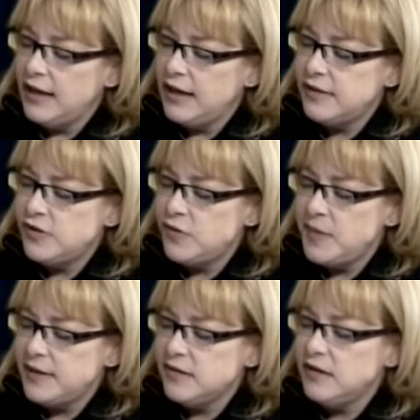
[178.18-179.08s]

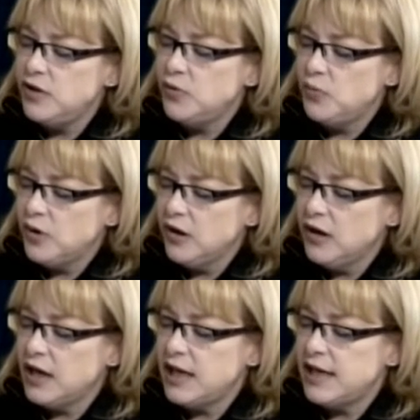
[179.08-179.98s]
instrumental in your
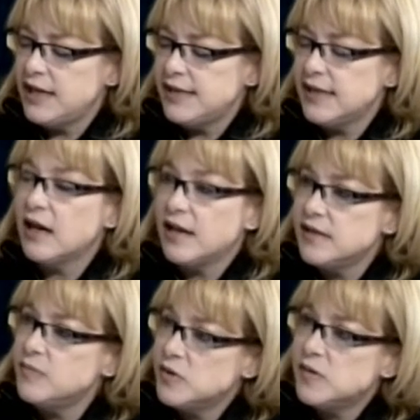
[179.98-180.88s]
work is the
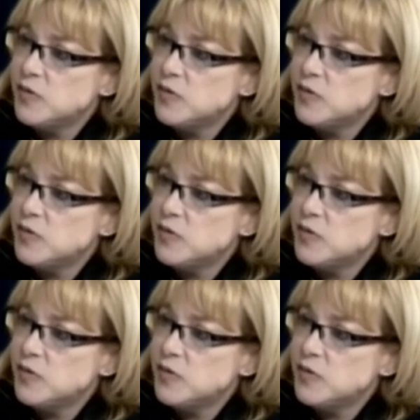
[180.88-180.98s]
customer's